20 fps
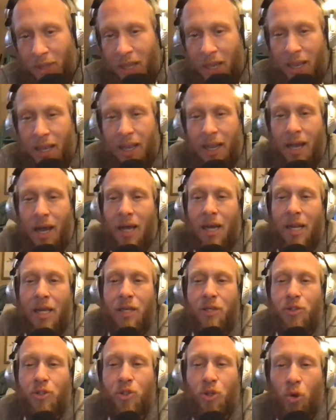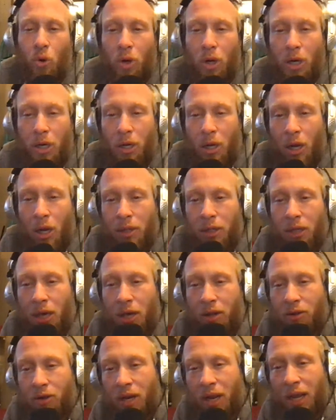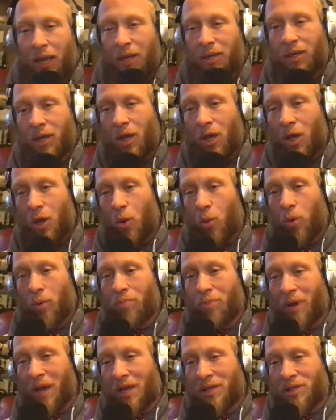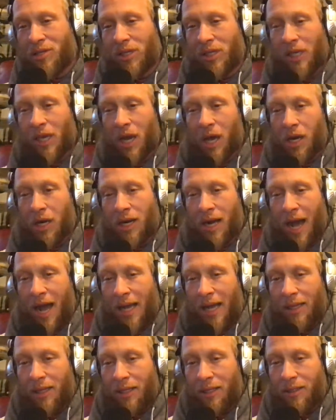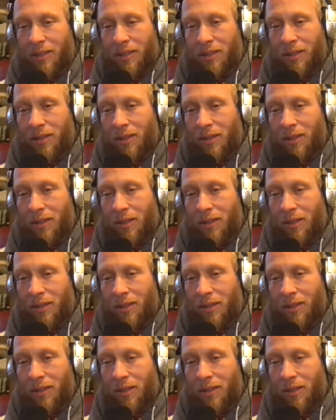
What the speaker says: Ayana and Joran, on the other hand, were basically on an island.